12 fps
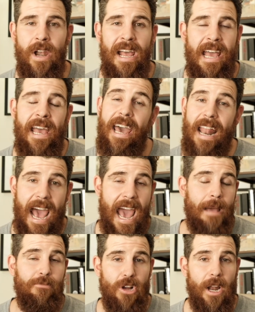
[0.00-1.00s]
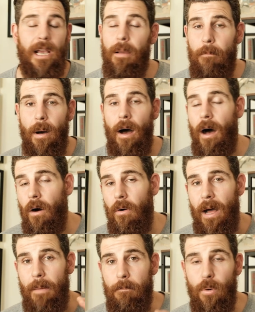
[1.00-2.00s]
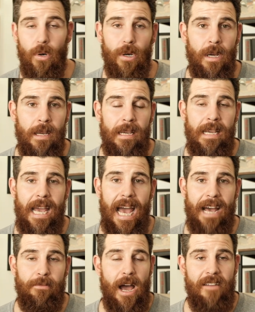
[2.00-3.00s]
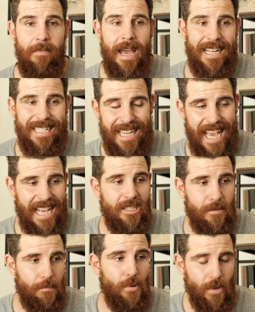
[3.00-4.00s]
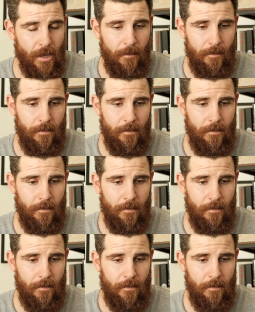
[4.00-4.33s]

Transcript: it, and I am trying to compile a book. I've made a test book,